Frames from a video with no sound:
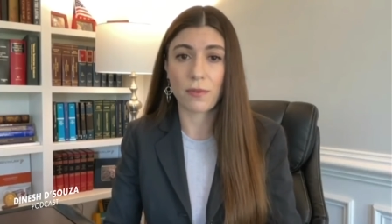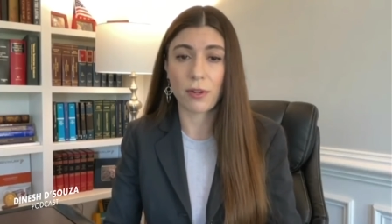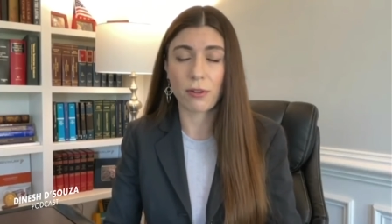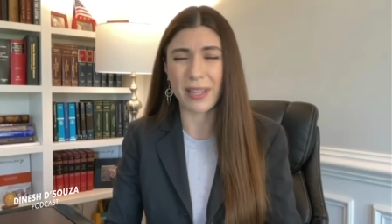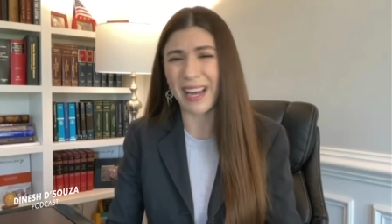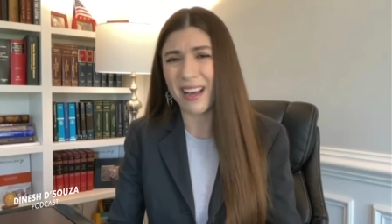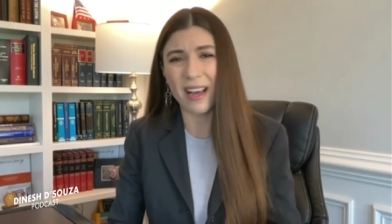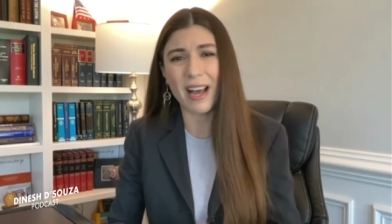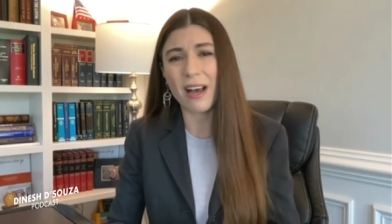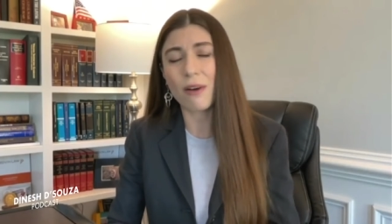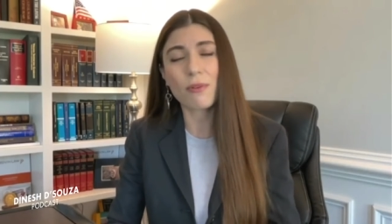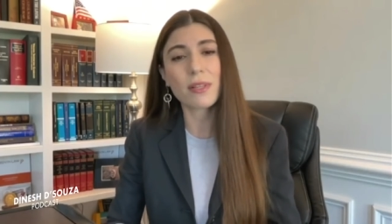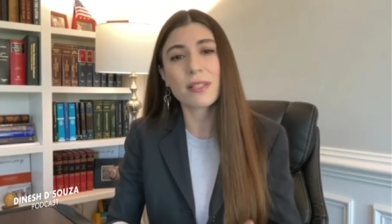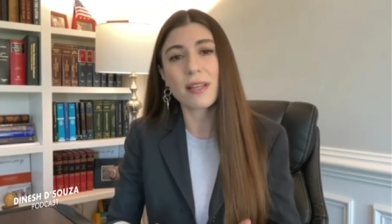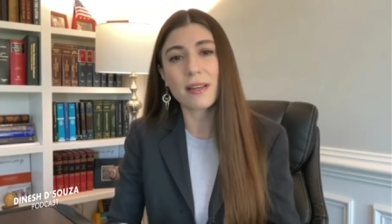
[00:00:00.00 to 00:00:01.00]
fairly.
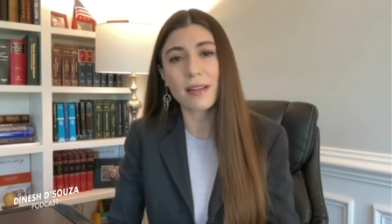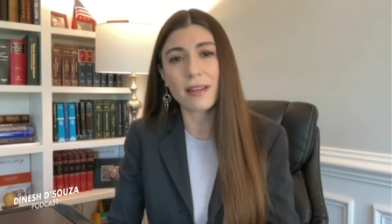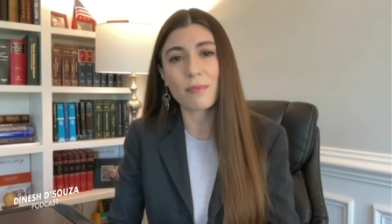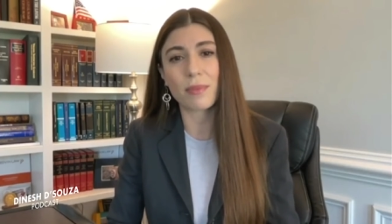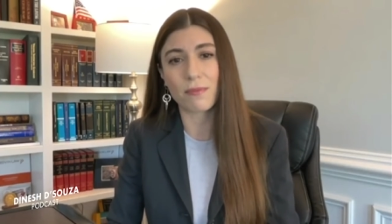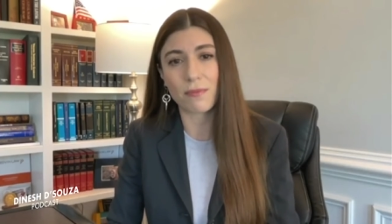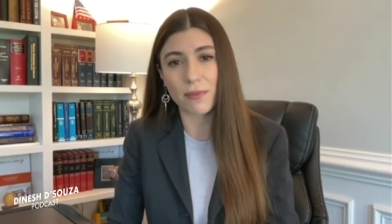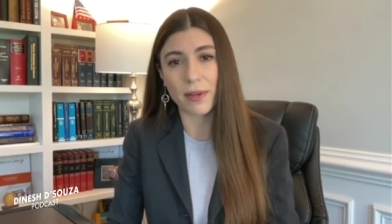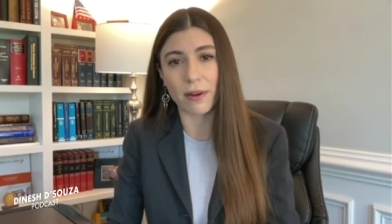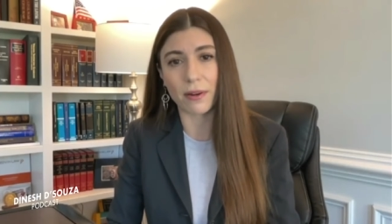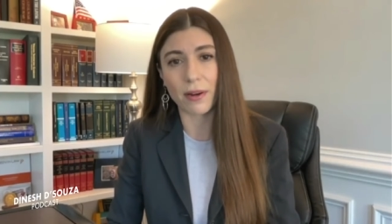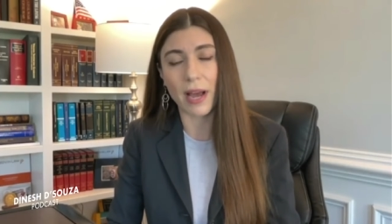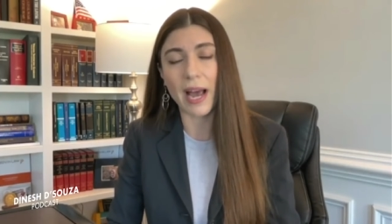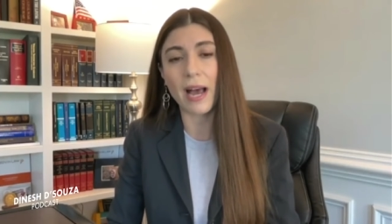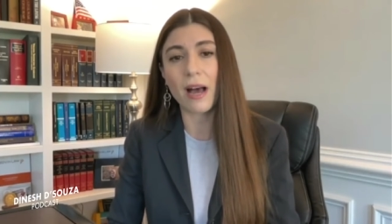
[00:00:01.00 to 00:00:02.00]
How is that going to be fair?
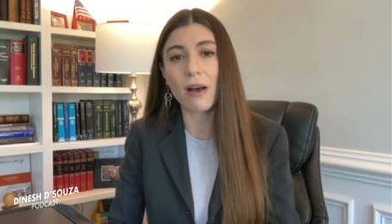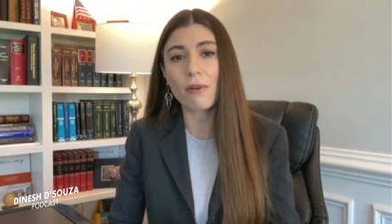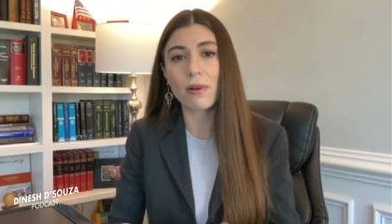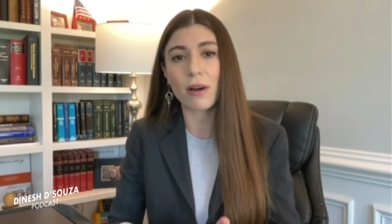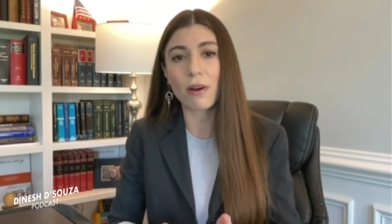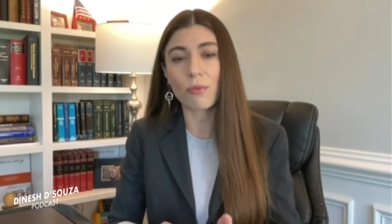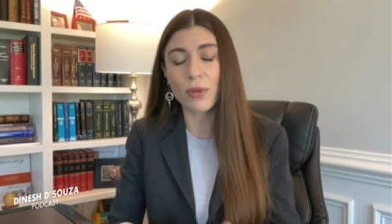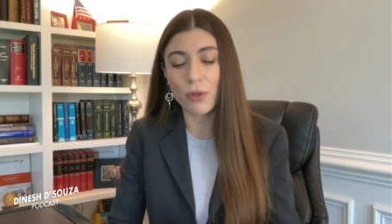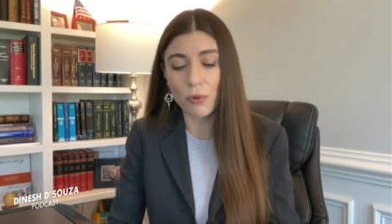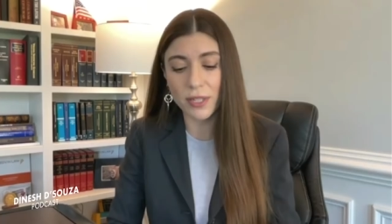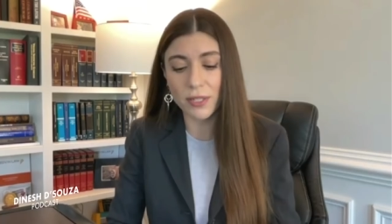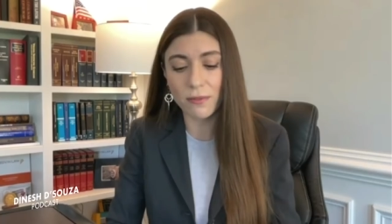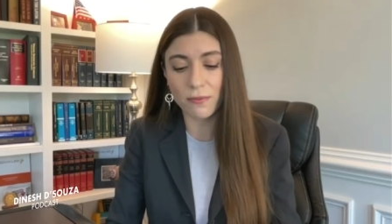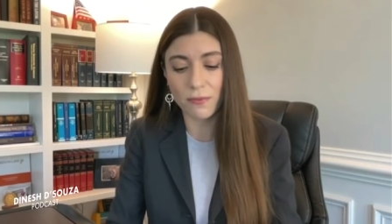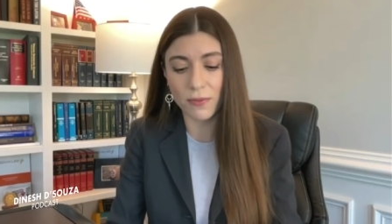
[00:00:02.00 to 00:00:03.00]
How are we going
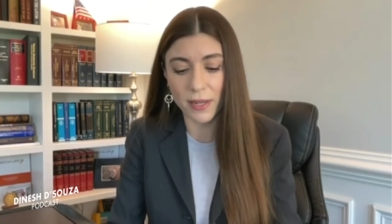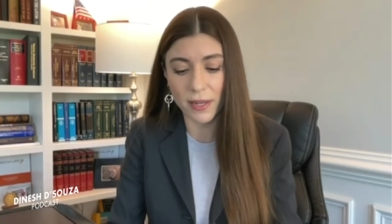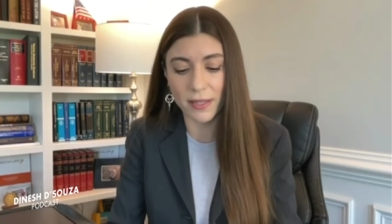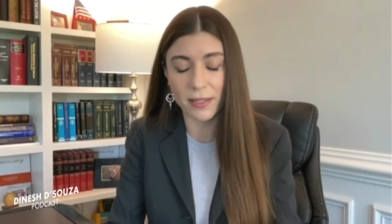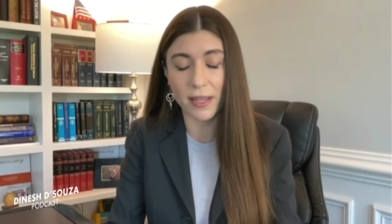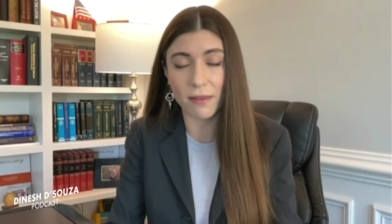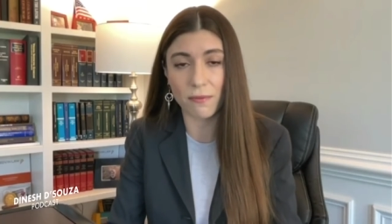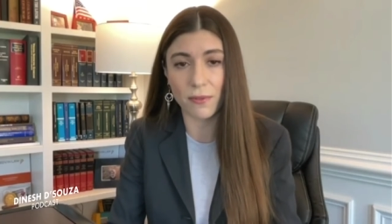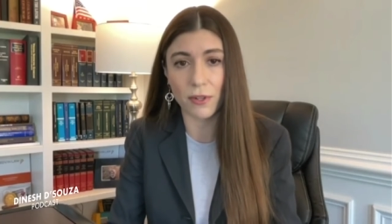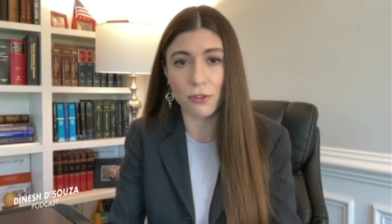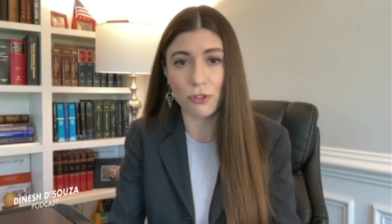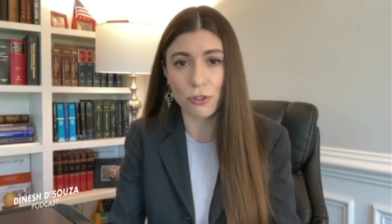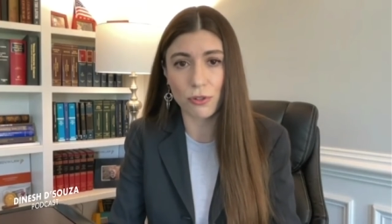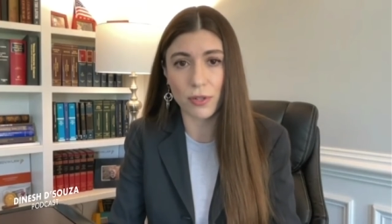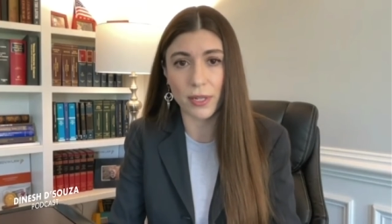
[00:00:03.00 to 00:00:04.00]
to find that fair
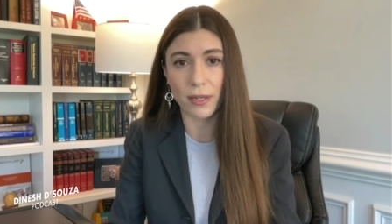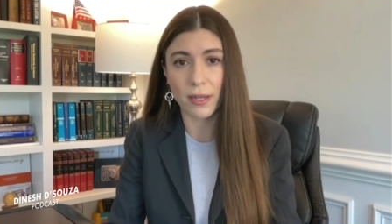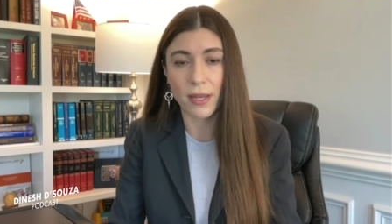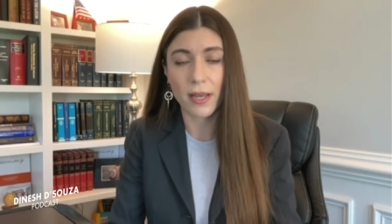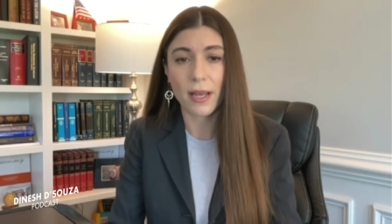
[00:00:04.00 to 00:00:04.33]
jury?